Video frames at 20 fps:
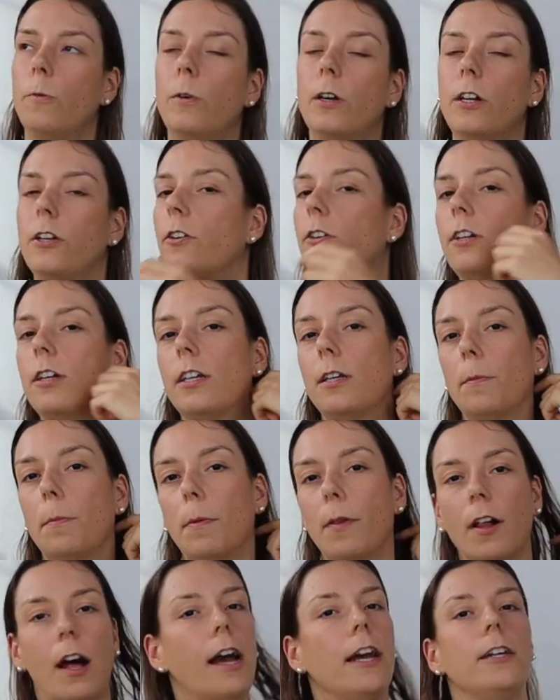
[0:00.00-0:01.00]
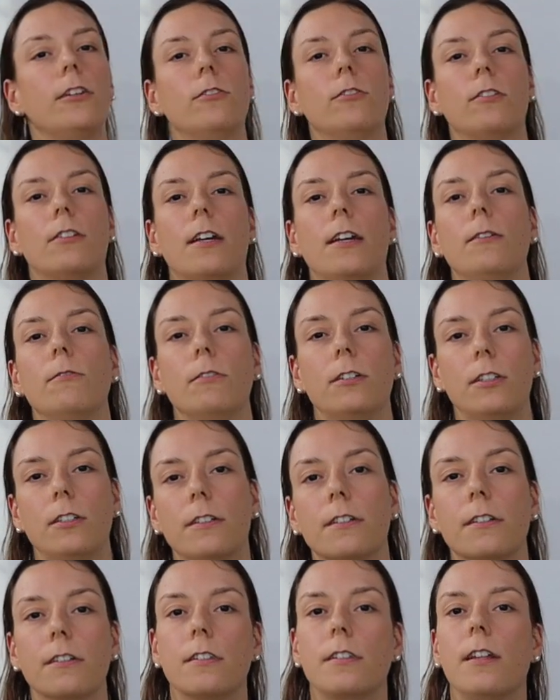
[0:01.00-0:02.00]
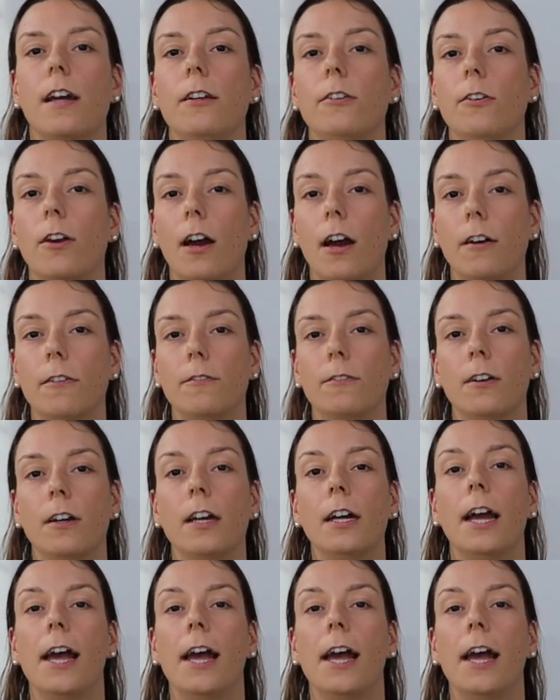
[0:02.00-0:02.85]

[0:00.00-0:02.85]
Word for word: where you can apply your language skills that you have